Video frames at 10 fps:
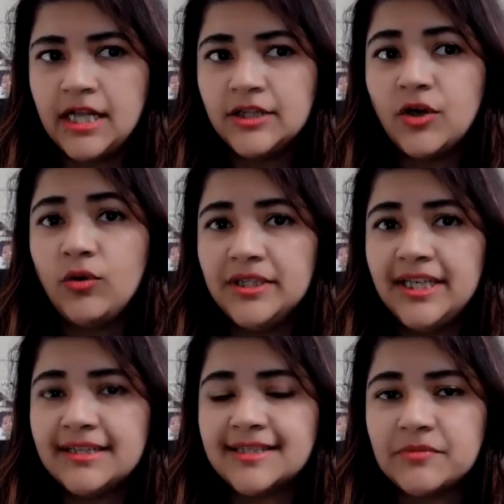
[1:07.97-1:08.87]
The only
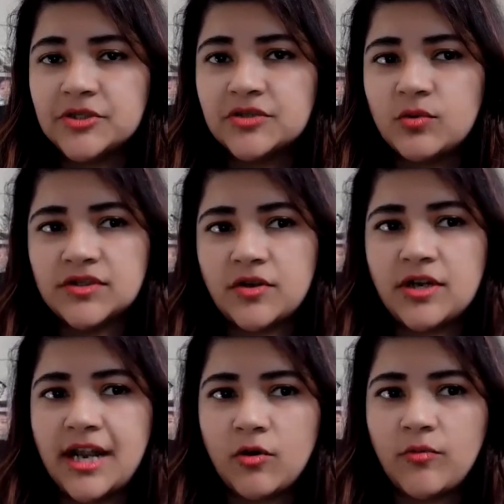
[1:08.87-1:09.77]
exemption was on
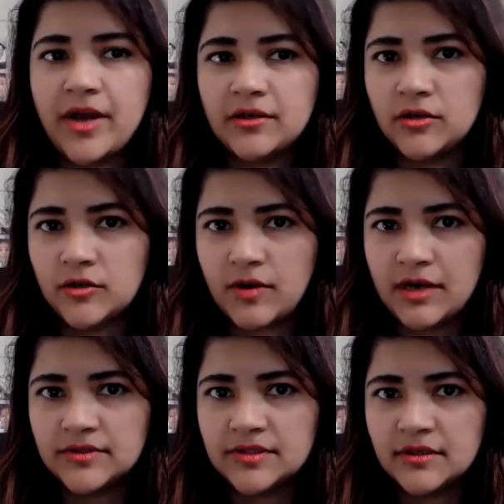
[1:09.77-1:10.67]
narrow medical
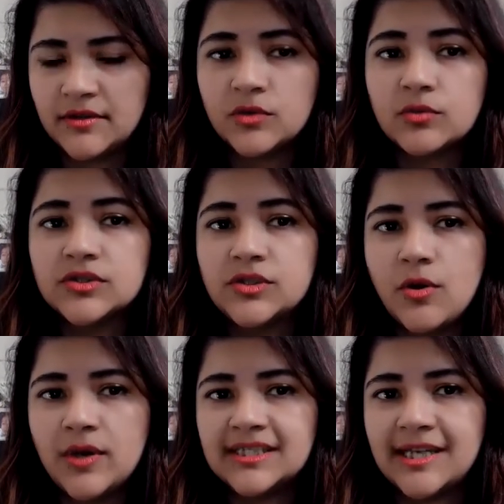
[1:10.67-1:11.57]
grounds. There was no
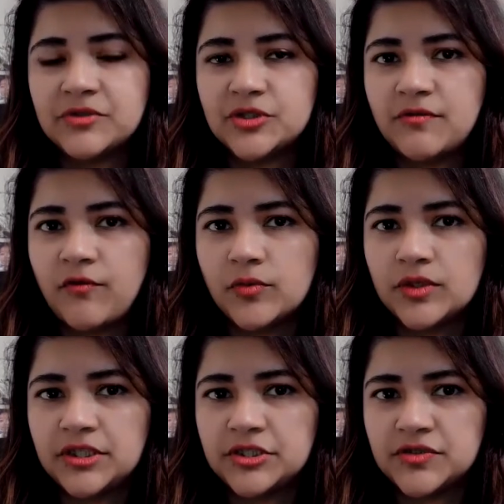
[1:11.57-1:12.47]
exemption for
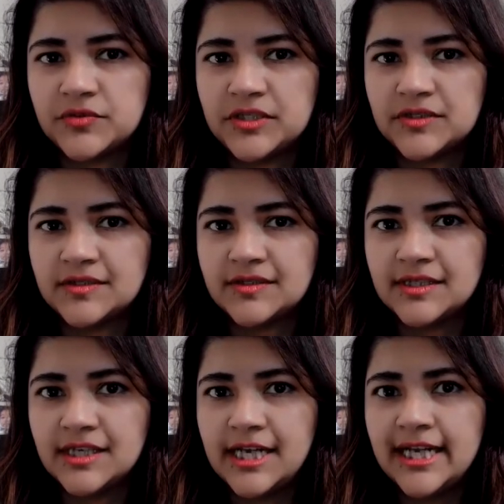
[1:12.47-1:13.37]
religious reasons.
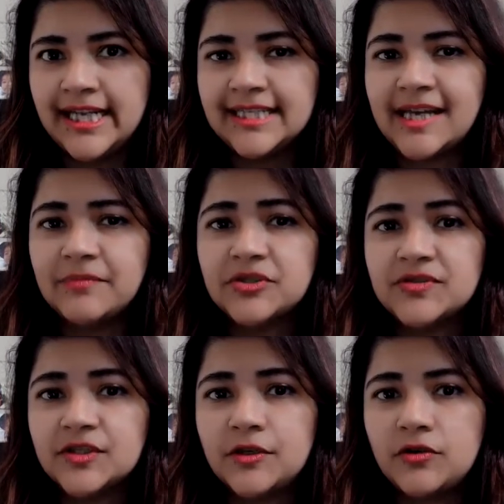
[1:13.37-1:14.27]

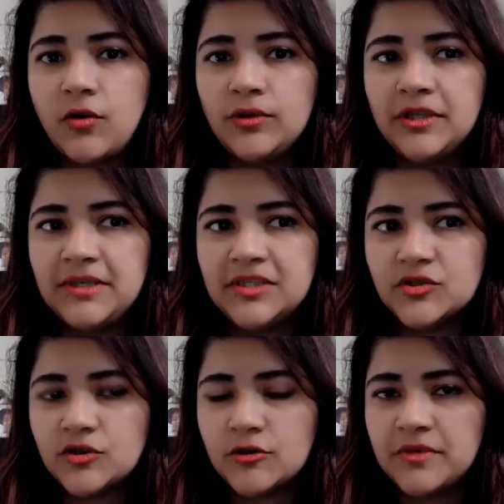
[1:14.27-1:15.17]
Exemptions could only be
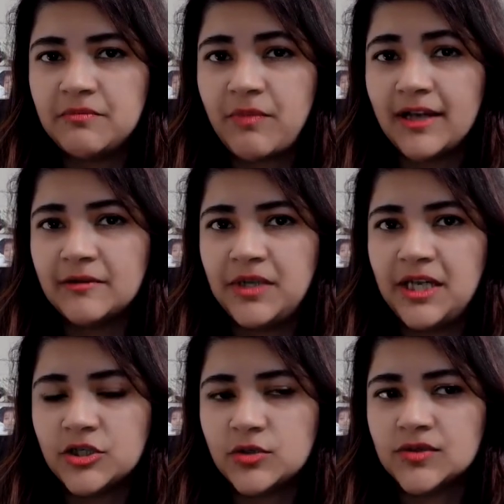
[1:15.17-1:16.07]
determined by the
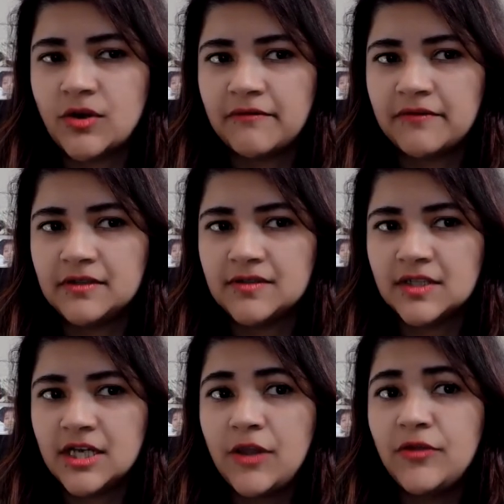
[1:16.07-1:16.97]
PHO's office,
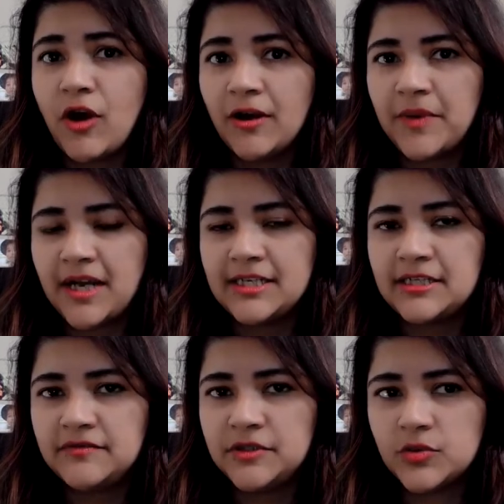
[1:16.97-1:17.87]
not by an
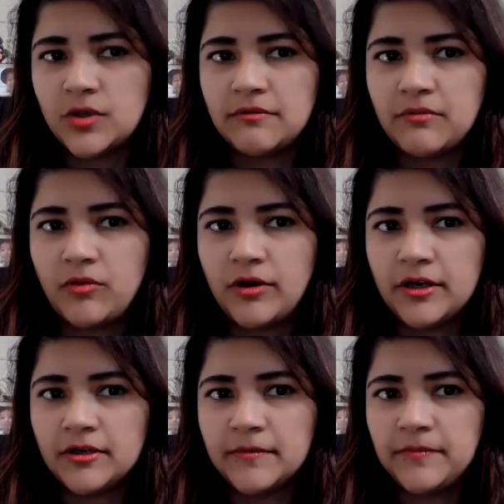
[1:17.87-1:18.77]
individual
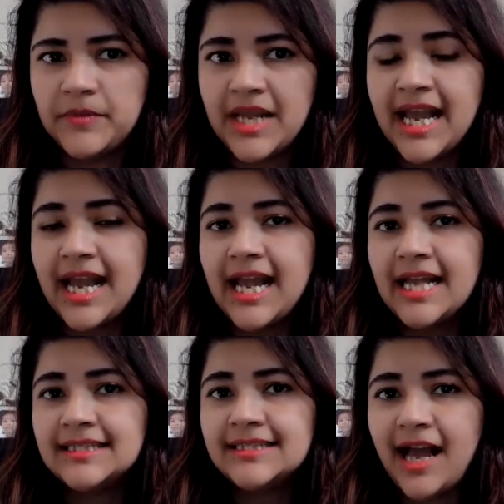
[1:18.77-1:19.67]
employer.
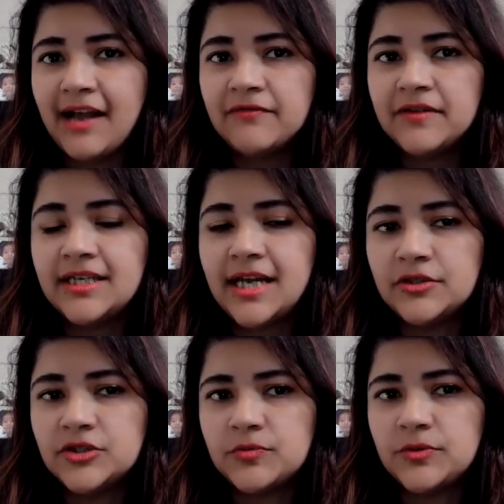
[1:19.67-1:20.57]
Staff
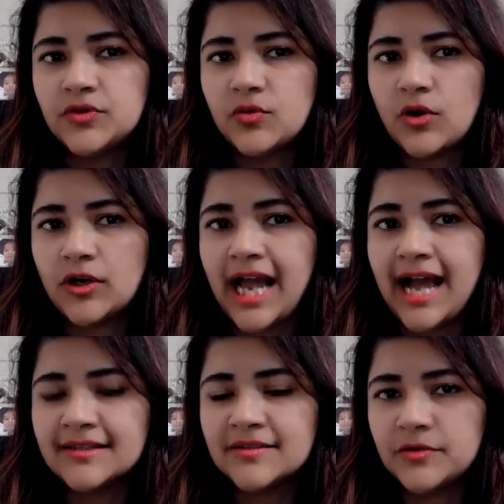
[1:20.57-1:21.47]
ineligible to work
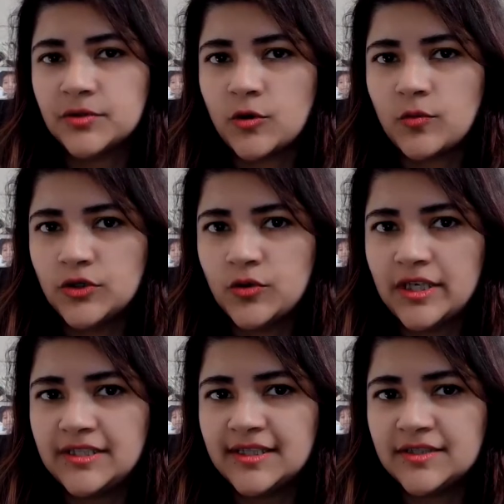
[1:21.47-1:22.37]
as of October
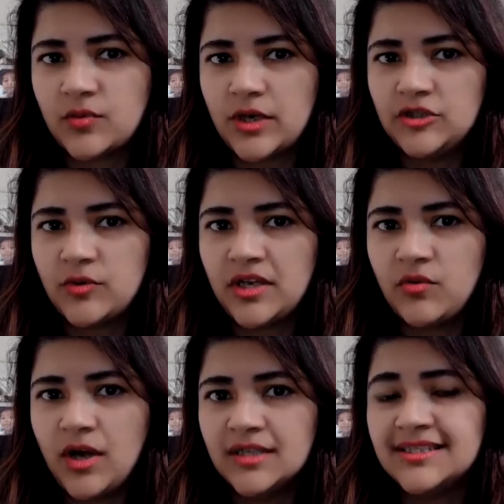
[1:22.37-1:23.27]
26,
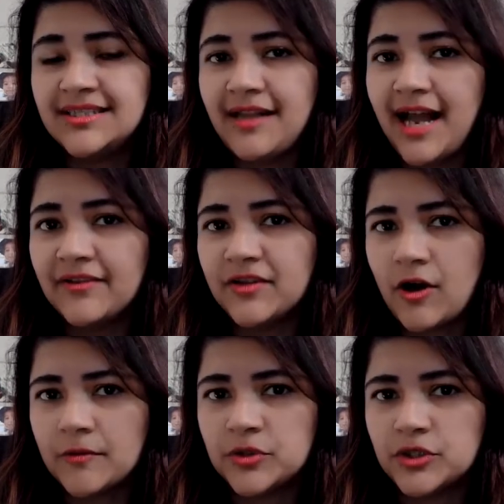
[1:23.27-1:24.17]
2021, still had the
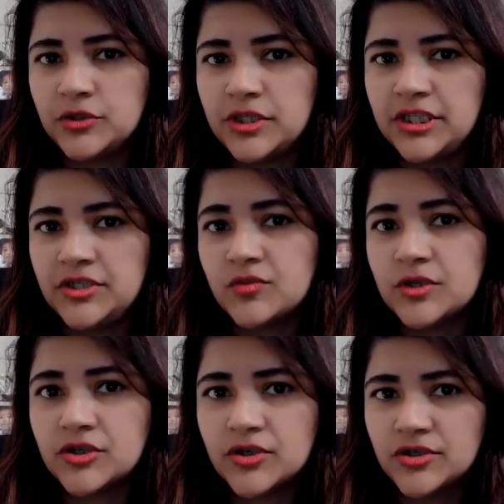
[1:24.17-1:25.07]
opportunity to
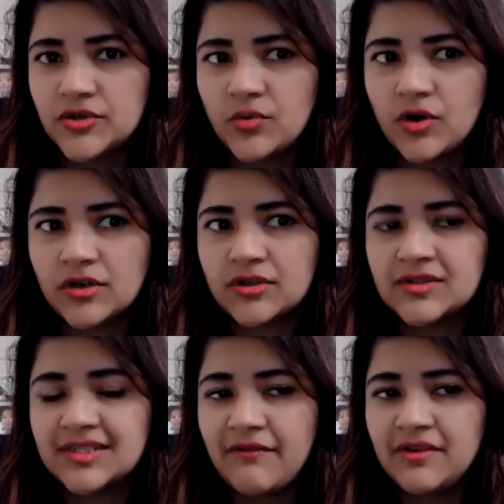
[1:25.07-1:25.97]
return to work
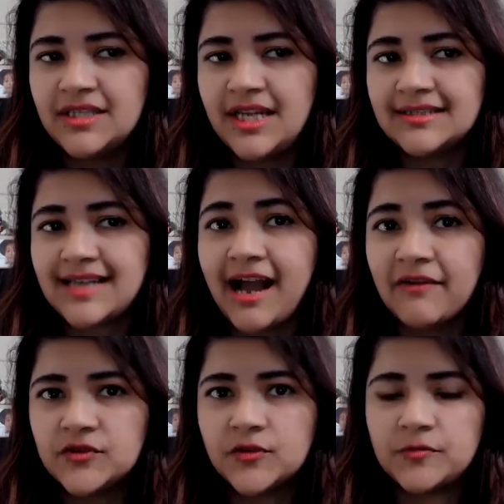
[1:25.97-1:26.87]
7 days
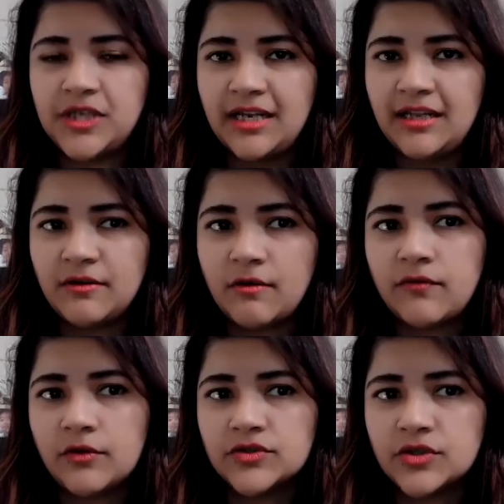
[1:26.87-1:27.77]
after obtaining their
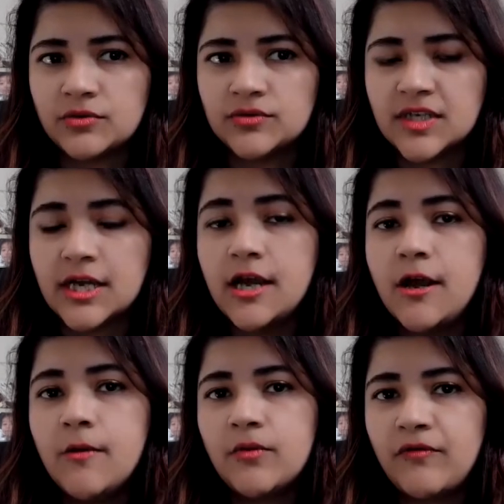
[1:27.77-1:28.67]
first dose,
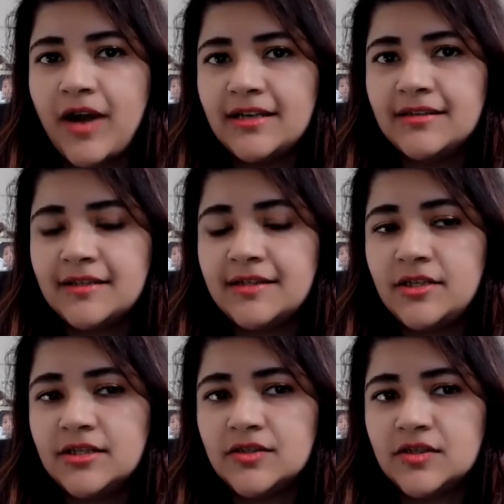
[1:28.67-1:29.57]
provided that they
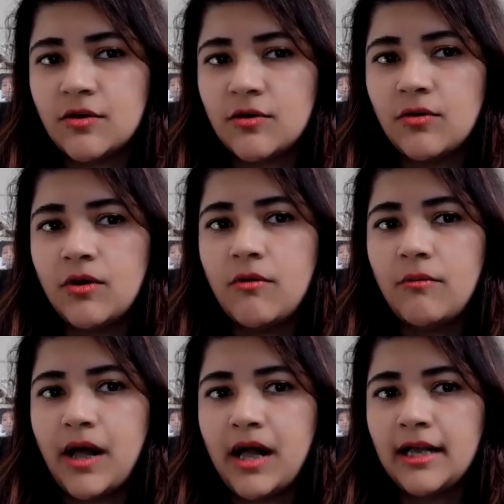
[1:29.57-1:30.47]
did so
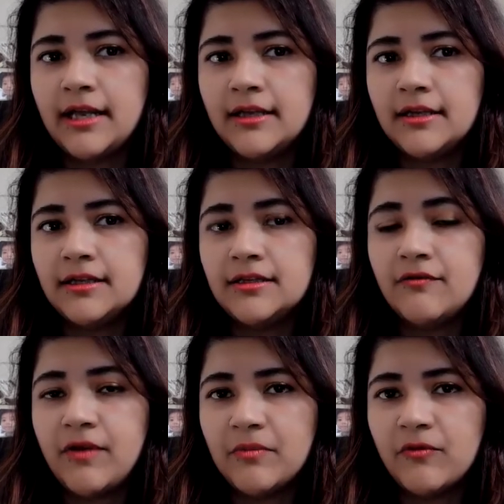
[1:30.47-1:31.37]
by
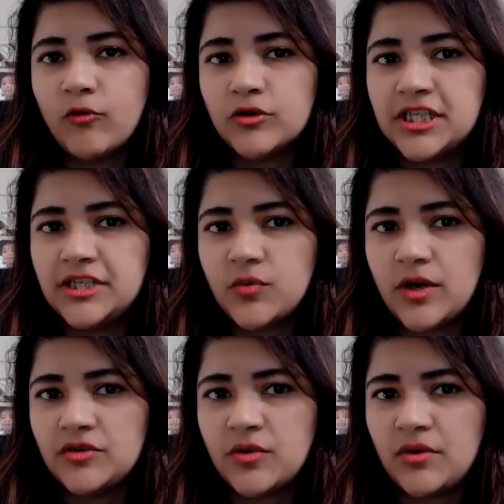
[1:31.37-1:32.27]
November 14,
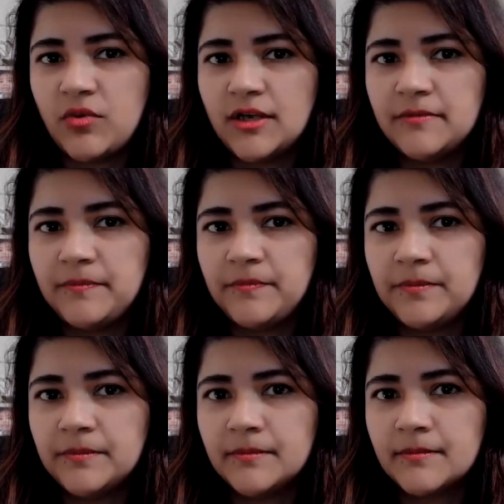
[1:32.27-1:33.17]
2021.
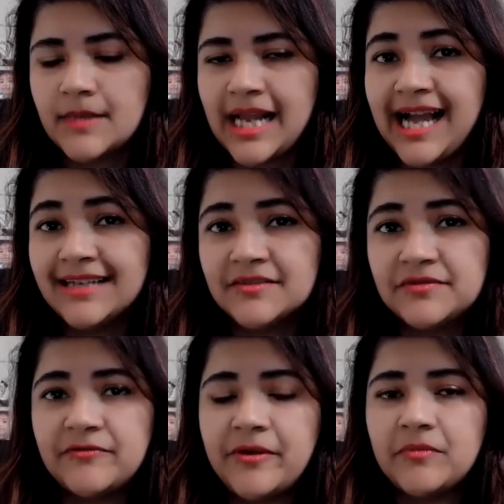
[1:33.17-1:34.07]
As of
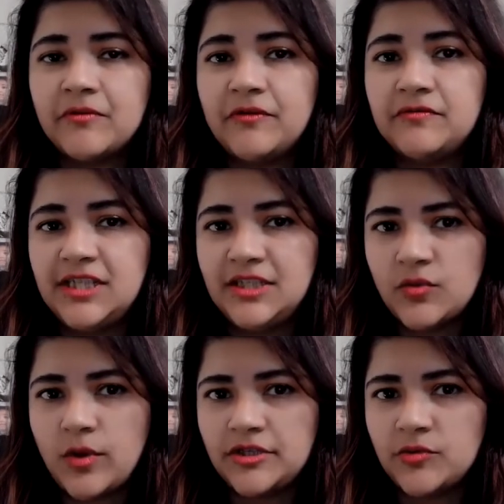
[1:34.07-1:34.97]
November 15,
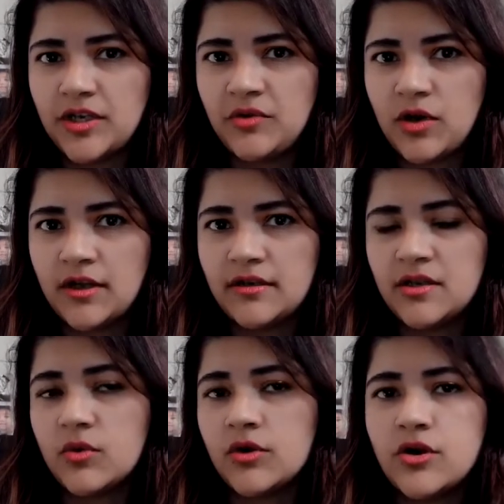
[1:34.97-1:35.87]
2021, there
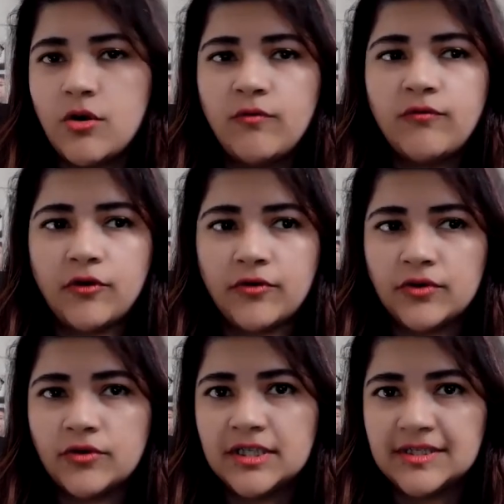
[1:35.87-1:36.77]
were no
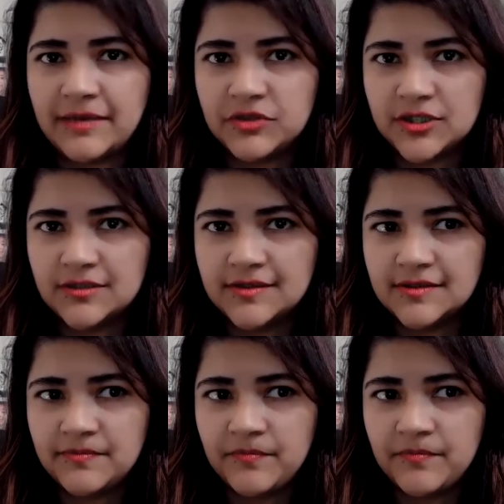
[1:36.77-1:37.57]
further exemptions.